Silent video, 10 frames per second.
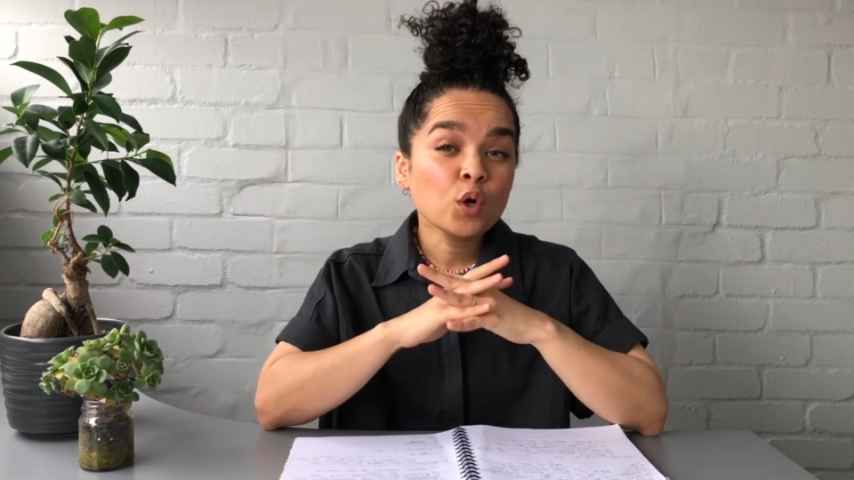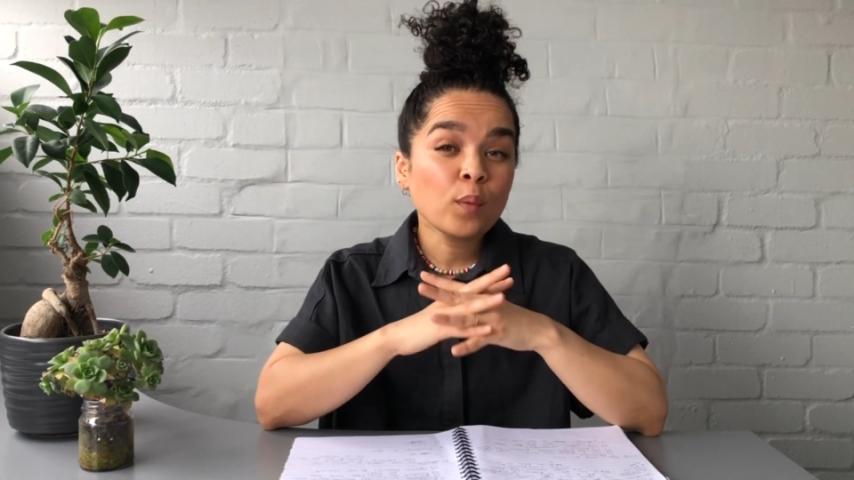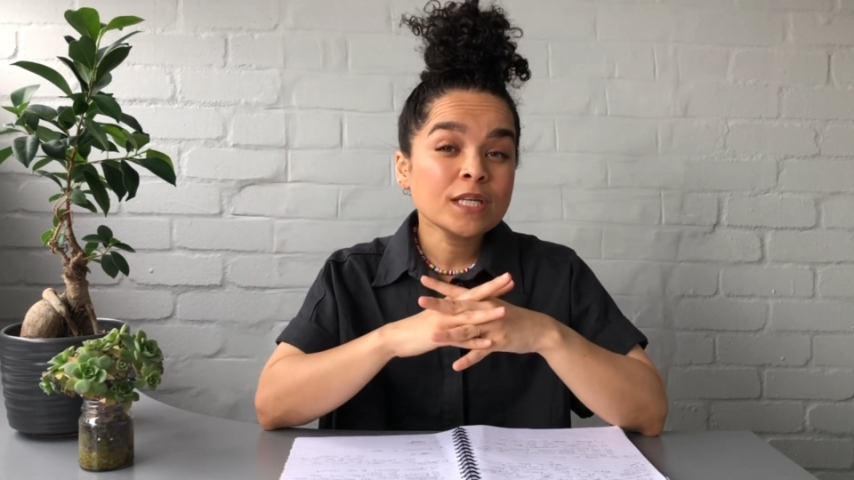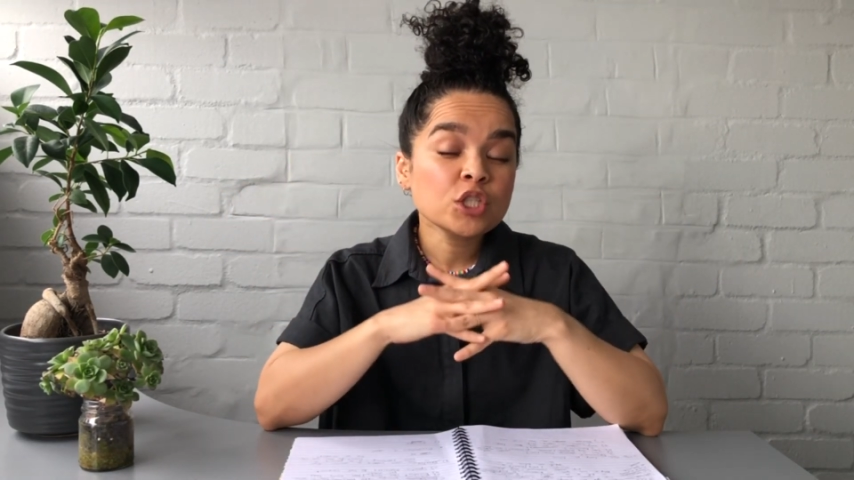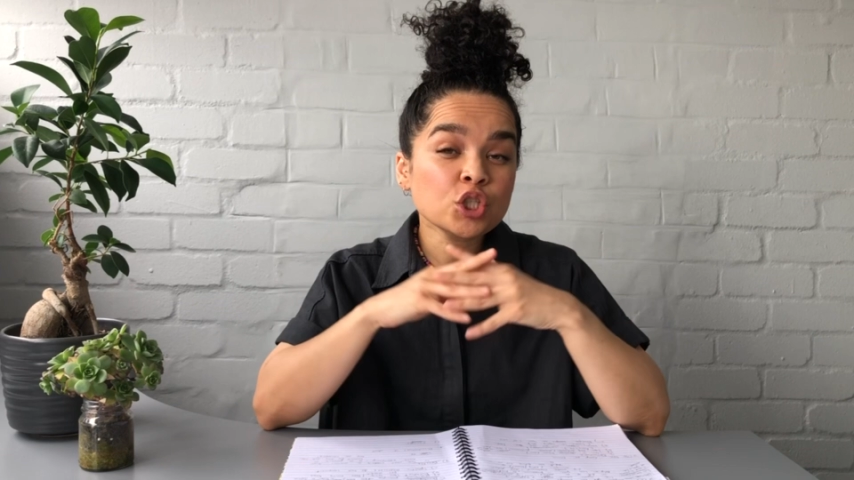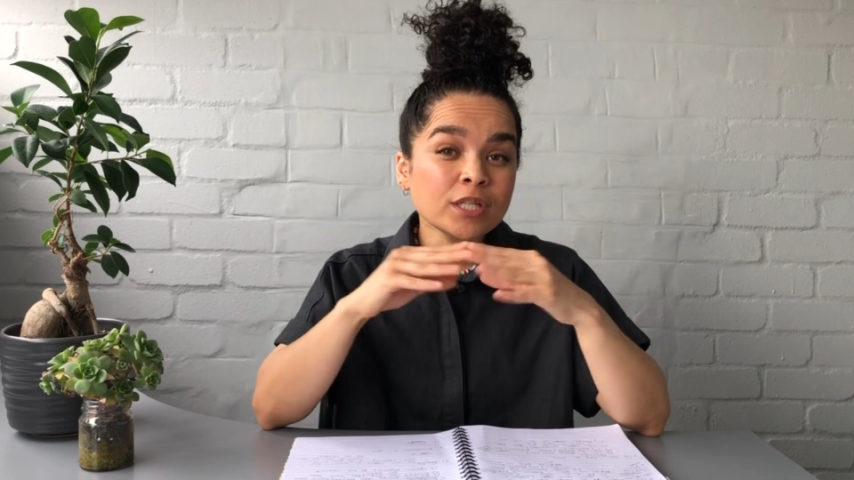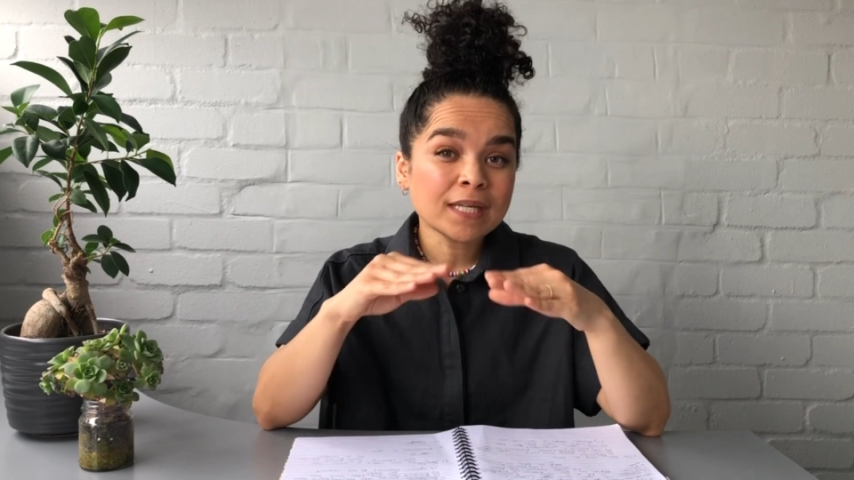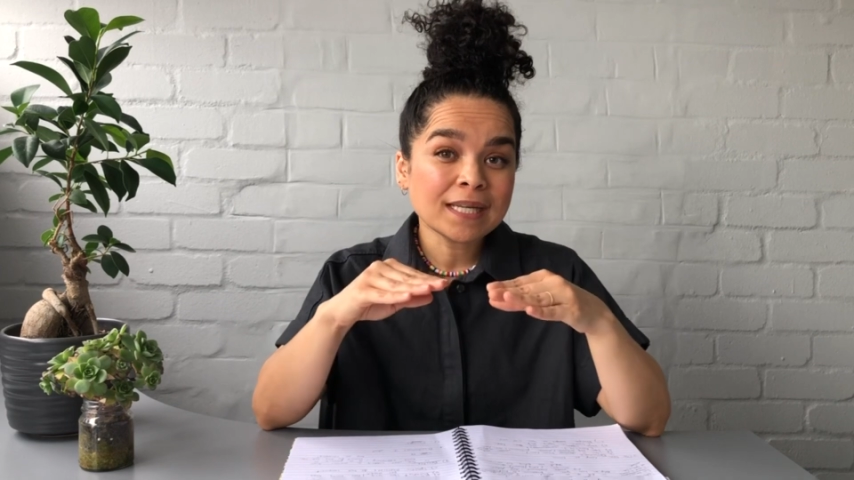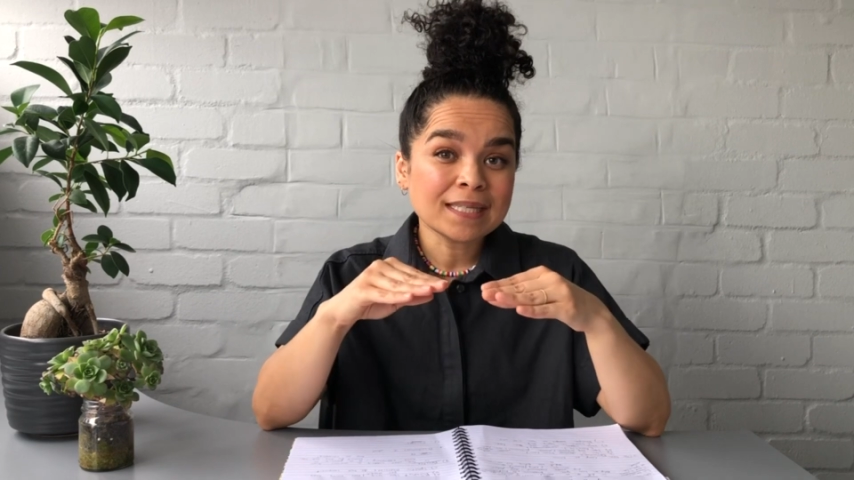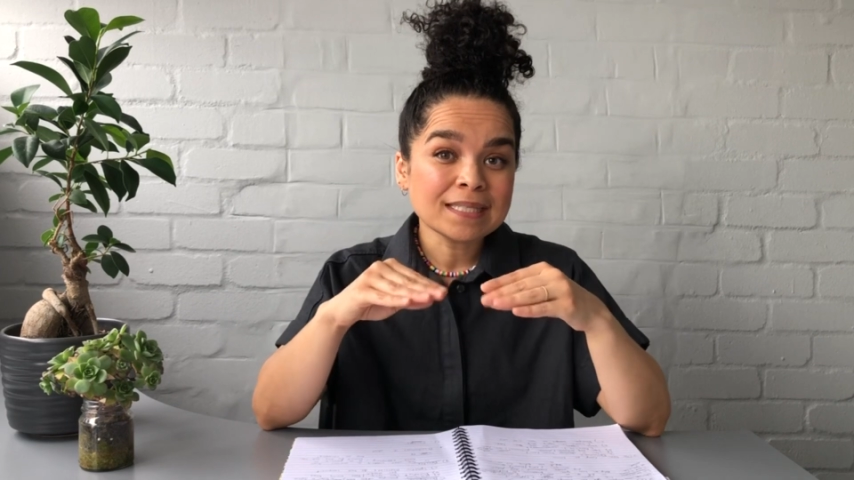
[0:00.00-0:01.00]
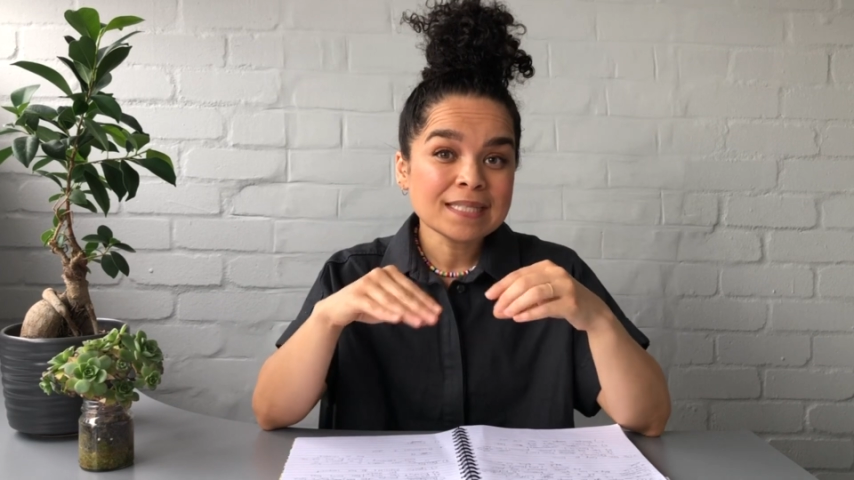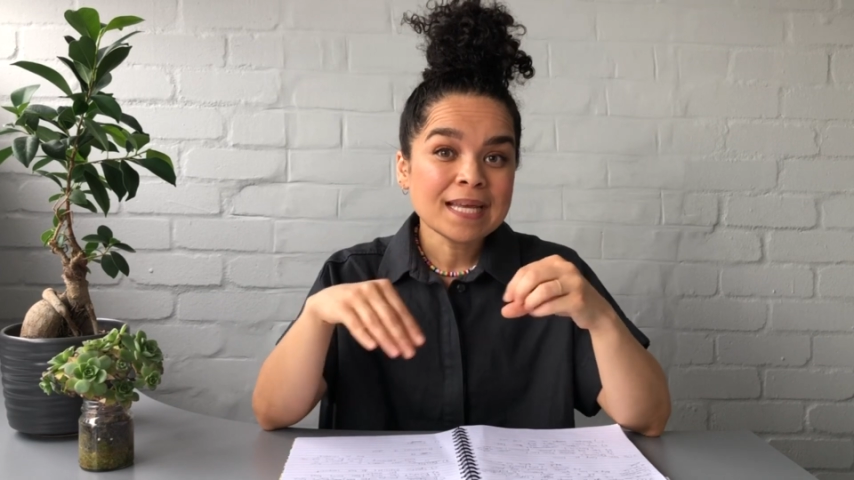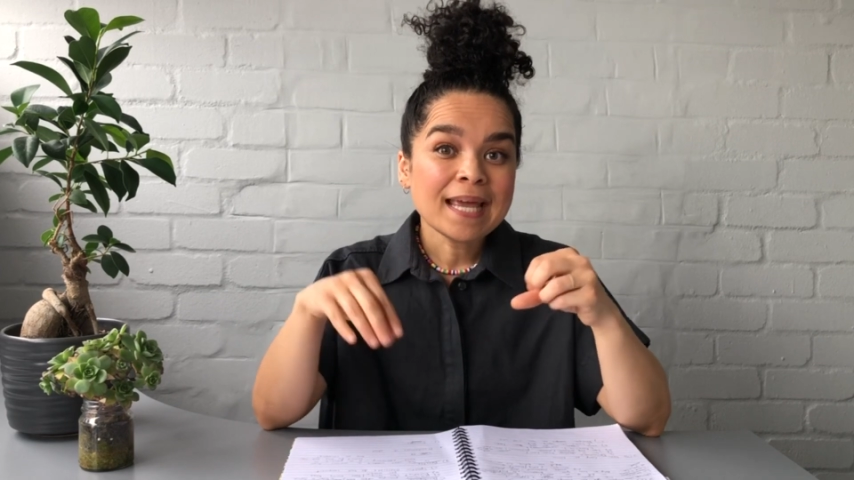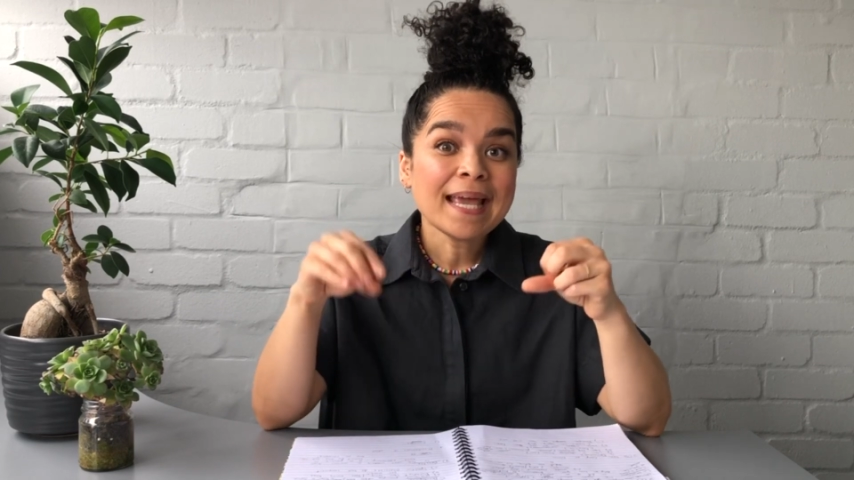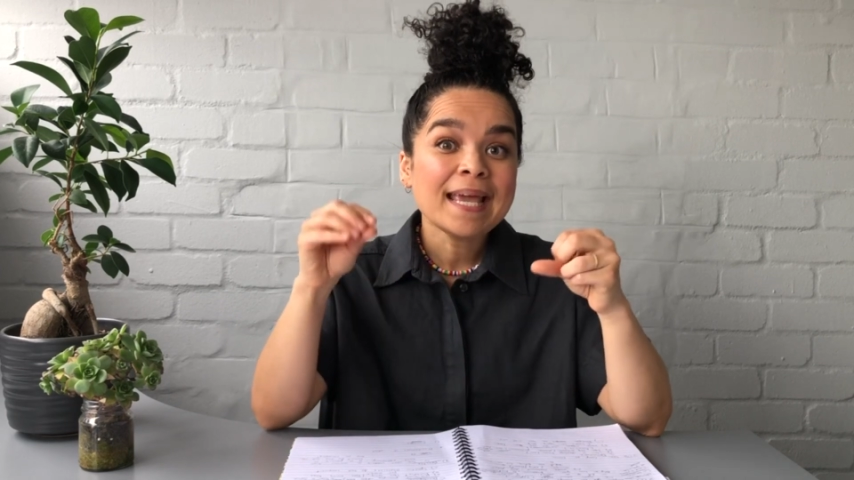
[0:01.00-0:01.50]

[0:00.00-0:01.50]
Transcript: question is,